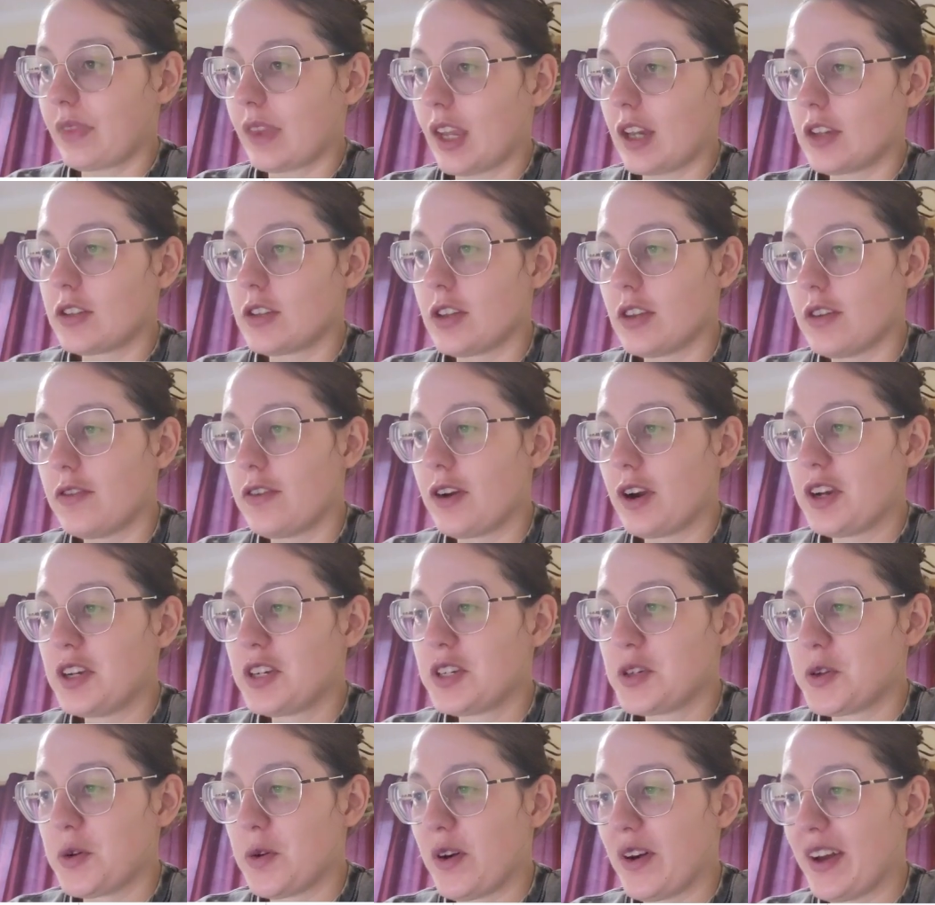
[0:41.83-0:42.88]
So the
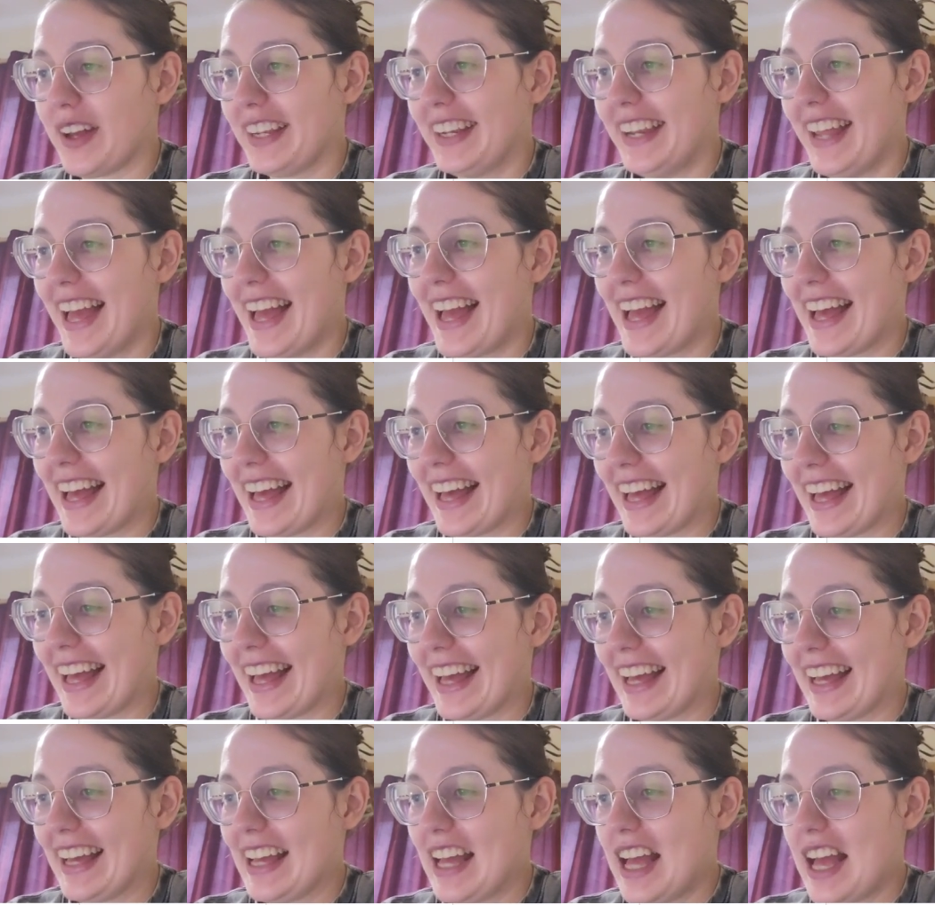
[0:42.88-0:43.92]
first one,
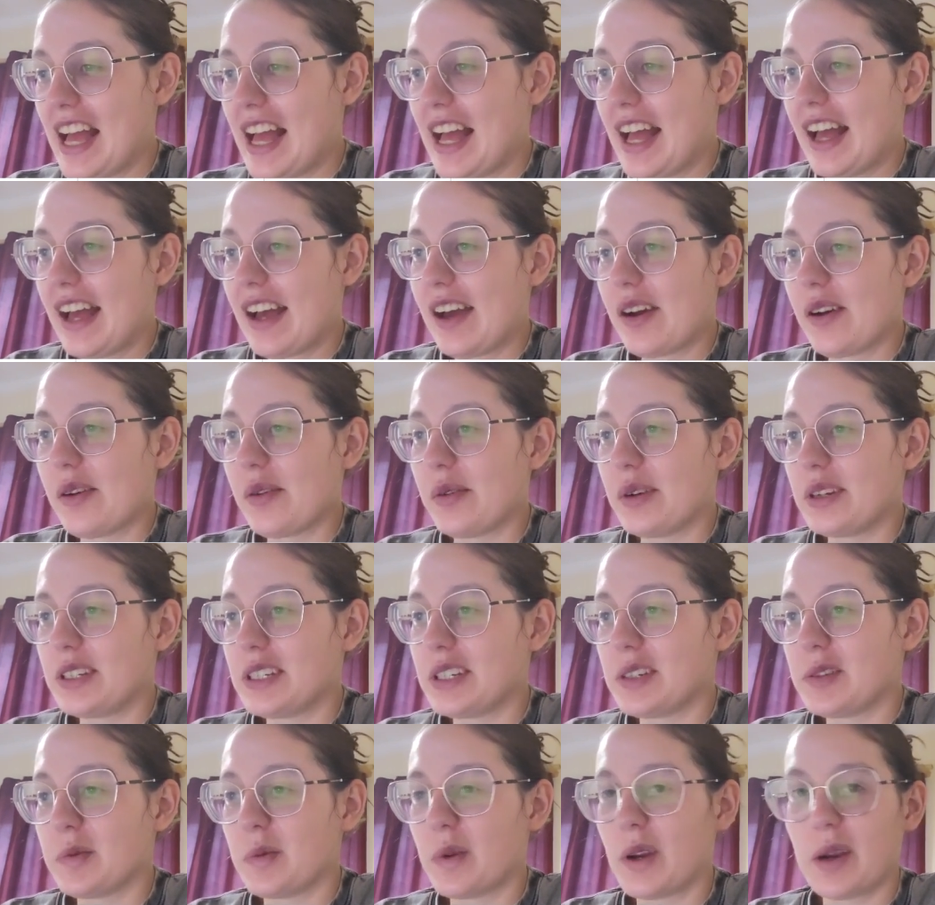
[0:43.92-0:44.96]
which
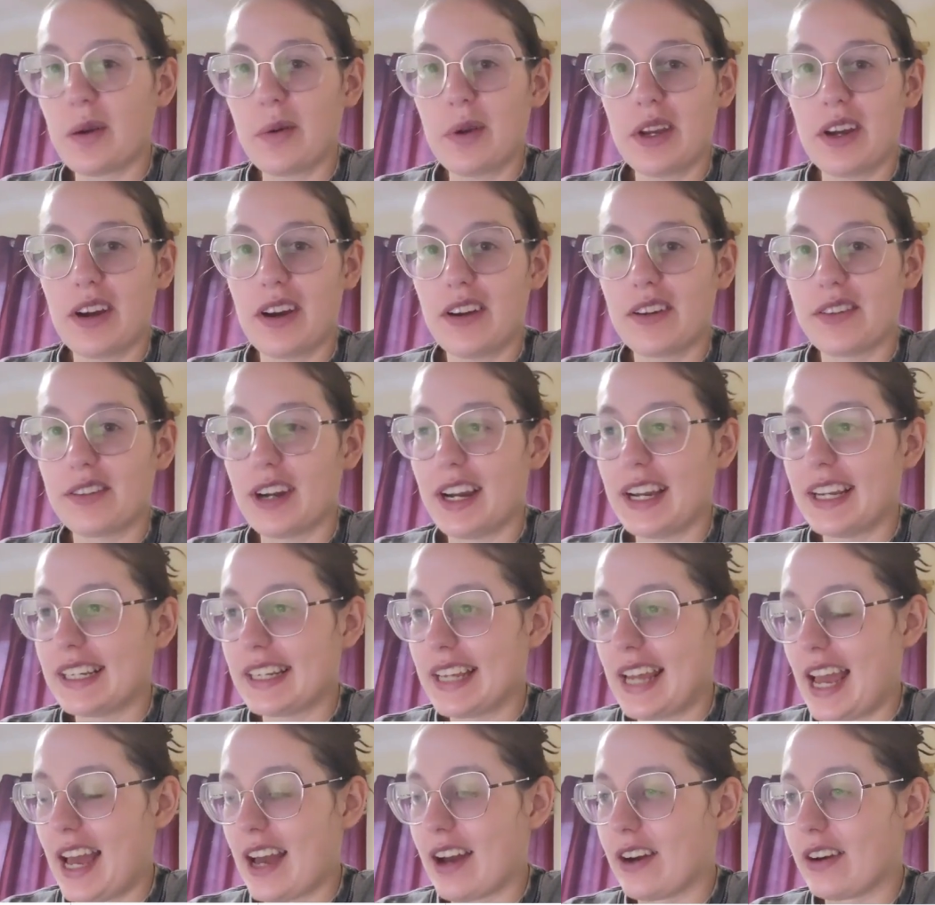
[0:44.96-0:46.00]
is where we are right
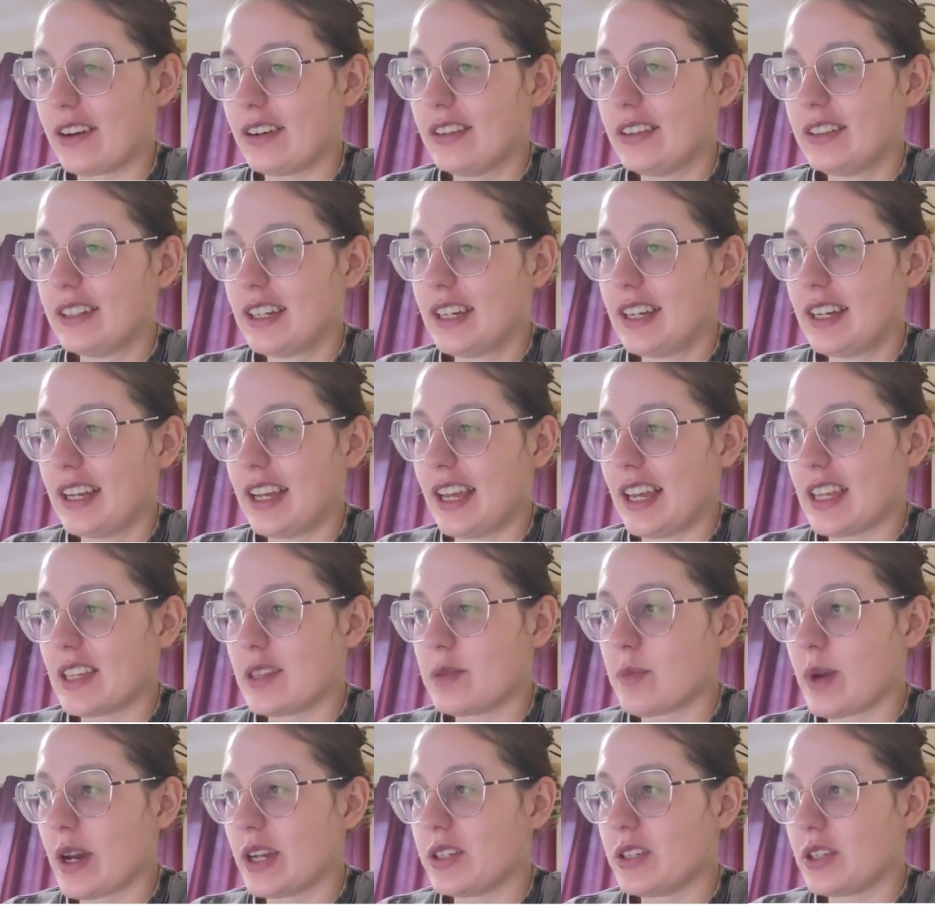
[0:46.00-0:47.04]
now, is
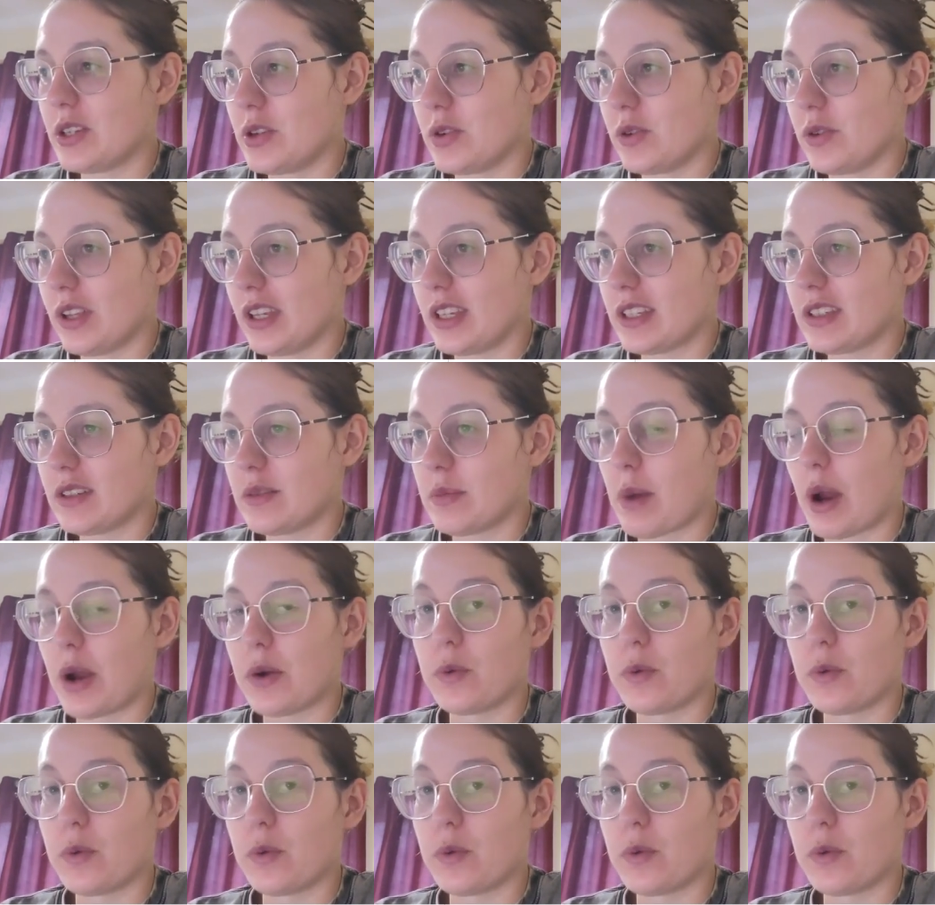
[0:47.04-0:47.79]
my to-do list.